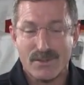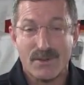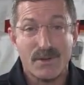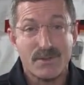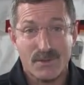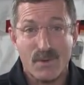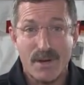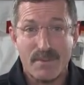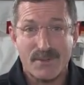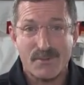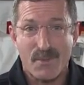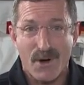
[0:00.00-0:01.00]
The Soyuz is quite a
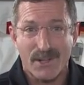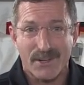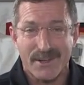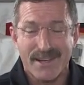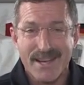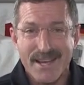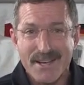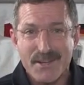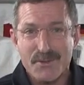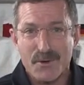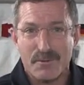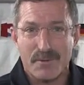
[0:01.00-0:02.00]
bit smaller,
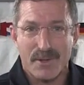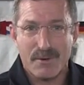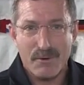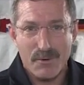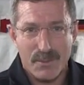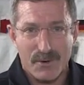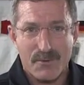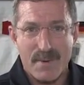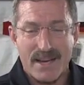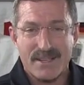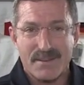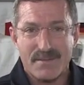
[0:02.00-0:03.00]
so from the crew
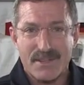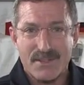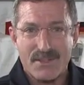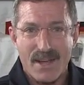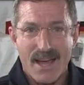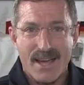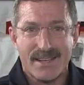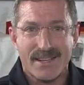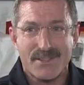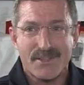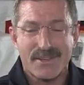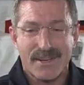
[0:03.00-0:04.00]
perspective, inside it's